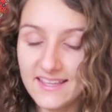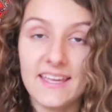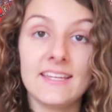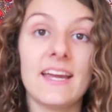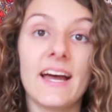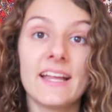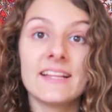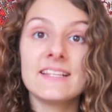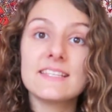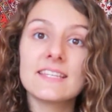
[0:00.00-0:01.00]
in your
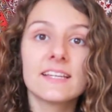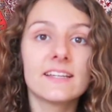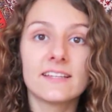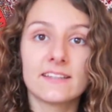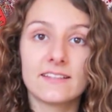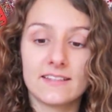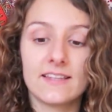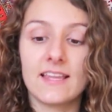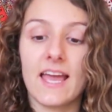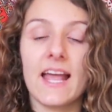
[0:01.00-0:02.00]

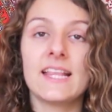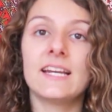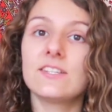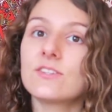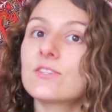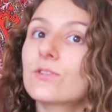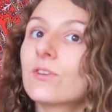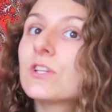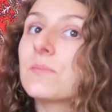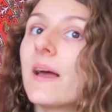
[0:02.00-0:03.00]
hands, and then I just
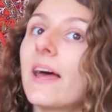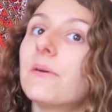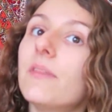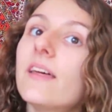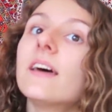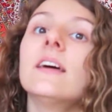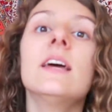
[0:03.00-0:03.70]
scrunch my hair with it.